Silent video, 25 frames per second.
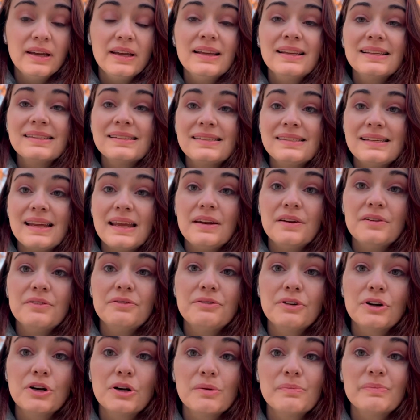stative
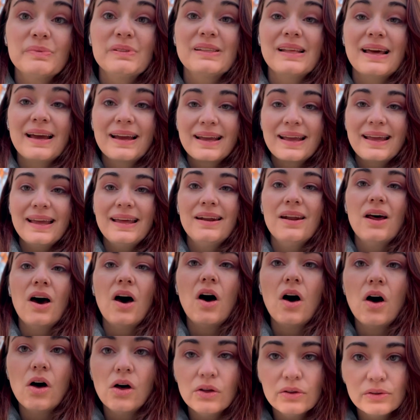verbs that can
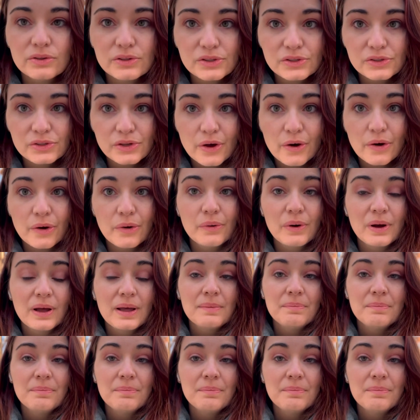also